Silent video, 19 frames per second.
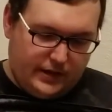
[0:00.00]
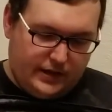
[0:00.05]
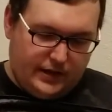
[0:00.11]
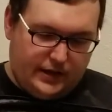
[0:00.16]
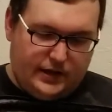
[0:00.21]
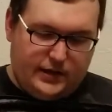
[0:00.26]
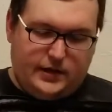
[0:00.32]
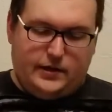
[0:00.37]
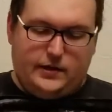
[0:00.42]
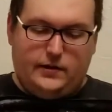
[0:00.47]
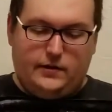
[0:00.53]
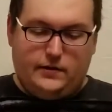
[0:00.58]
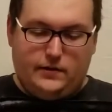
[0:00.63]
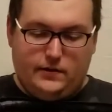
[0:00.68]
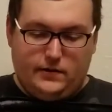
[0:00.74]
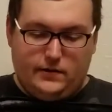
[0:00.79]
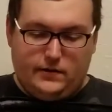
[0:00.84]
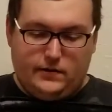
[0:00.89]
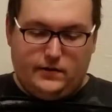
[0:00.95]
And
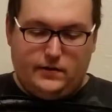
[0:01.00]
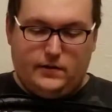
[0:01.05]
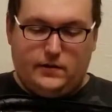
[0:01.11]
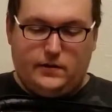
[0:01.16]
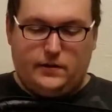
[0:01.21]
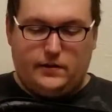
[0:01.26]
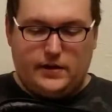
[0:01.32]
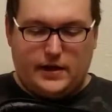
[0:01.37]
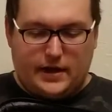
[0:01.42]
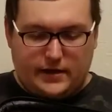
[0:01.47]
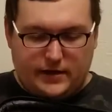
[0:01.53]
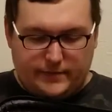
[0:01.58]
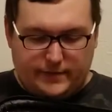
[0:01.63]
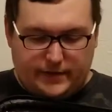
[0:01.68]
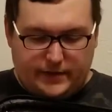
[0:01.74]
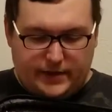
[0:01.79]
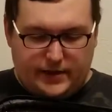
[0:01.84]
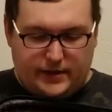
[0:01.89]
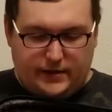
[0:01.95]
the idea
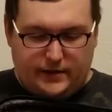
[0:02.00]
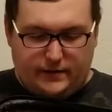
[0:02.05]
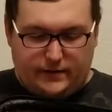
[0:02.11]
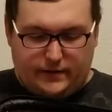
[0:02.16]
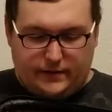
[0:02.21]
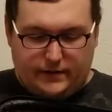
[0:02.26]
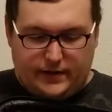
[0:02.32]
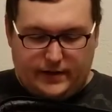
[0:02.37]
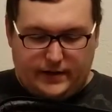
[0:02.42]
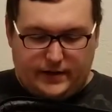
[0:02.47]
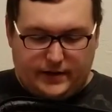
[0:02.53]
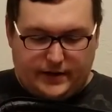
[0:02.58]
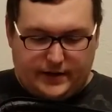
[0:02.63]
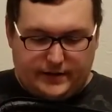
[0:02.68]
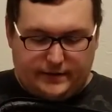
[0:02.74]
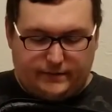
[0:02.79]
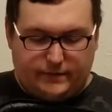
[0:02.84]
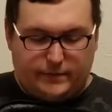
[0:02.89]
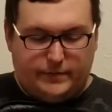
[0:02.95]
with these is they can
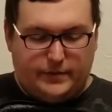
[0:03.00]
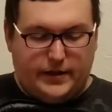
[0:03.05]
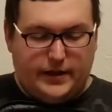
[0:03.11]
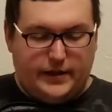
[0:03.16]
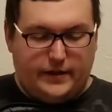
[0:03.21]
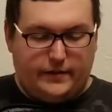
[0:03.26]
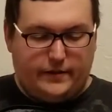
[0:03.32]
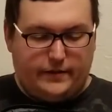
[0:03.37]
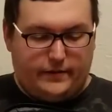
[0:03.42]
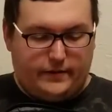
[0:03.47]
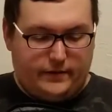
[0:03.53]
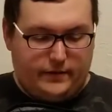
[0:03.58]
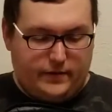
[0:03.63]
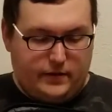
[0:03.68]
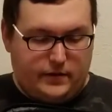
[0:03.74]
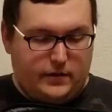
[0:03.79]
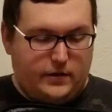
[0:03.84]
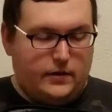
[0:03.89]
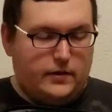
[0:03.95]
kind of replace
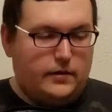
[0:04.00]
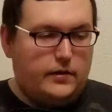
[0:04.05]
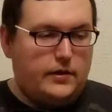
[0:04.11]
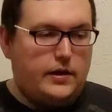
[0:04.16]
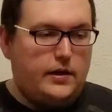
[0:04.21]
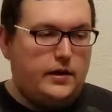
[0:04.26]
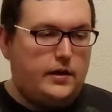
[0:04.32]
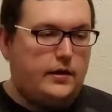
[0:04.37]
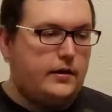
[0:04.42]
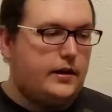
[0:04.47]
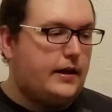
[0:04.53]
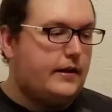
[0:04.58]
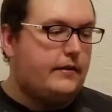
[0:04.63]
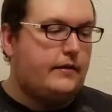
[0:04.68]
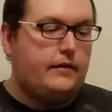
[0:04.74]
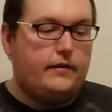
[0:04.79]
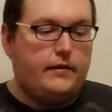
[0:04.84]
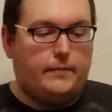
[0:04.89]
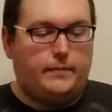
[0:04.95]
the
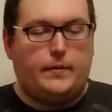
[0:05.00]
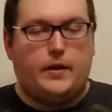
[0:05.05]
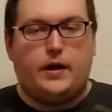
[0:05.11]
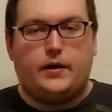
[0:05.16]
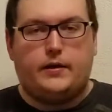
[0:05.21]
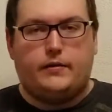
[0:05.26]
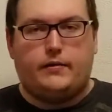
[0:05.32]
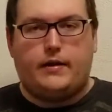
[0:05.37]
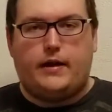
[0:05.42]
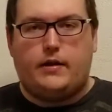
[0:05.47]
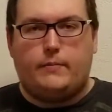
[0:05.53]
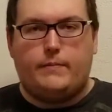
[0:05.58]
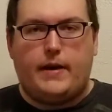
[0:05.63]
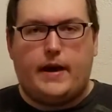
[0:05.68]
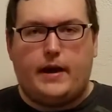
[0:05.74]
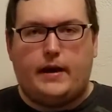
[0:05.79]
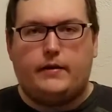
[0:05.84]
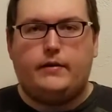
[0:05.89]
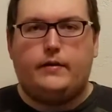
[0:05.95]
classic Ziploc style
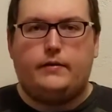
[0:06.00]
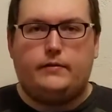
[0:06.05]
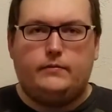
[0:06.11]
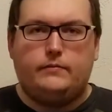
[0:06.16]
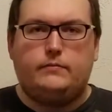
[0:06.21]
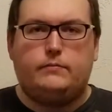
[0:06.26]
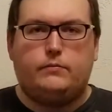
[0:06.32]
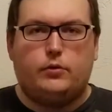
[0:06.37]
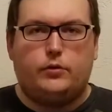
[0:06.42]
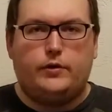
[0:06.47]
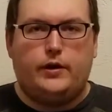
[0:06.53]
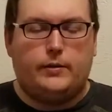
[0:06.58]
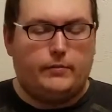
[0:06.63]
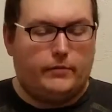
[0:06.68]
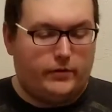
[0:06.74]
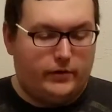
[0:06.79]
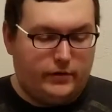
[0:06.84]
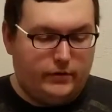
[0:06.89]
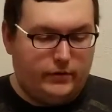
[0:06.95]
bag that board
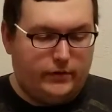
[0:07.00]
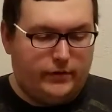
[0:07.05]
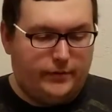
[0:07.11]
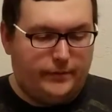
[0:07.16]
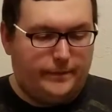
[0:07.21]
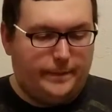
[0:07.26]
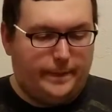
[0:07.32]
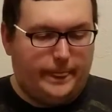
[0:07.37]
gamers are used to.